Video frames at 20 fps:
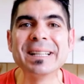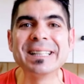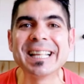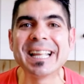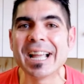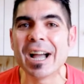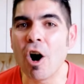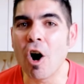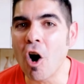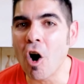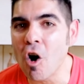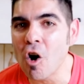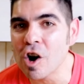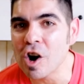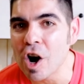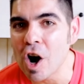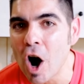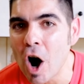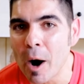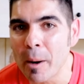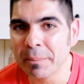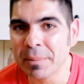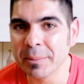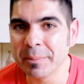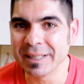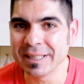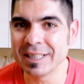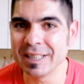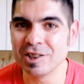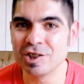but they all
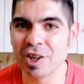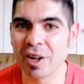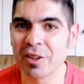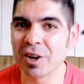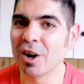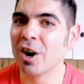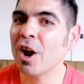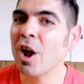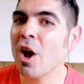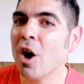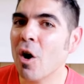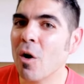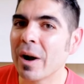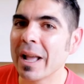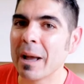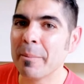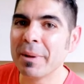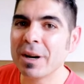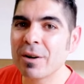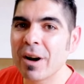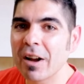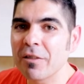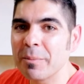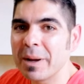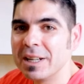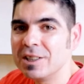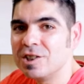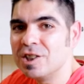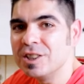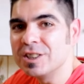complement each other. Okay, I'm gonna
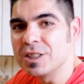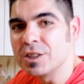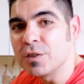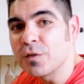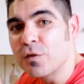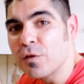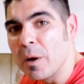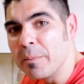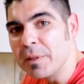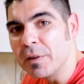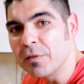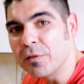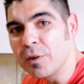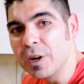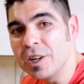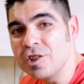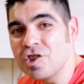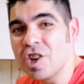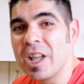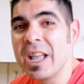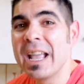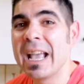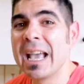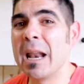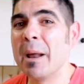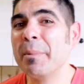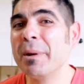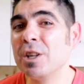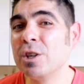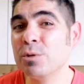grab my cheeses from the fridge
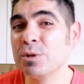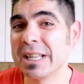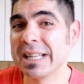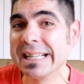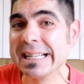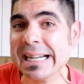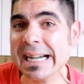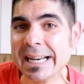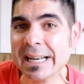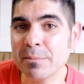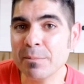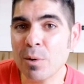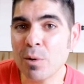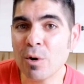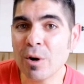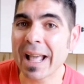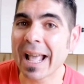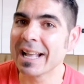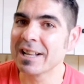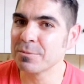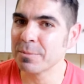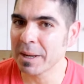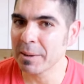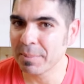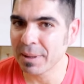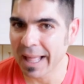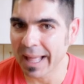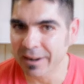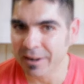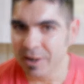and I'm gonna use a cutting board as my
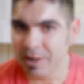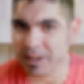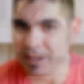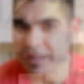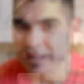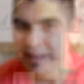platter.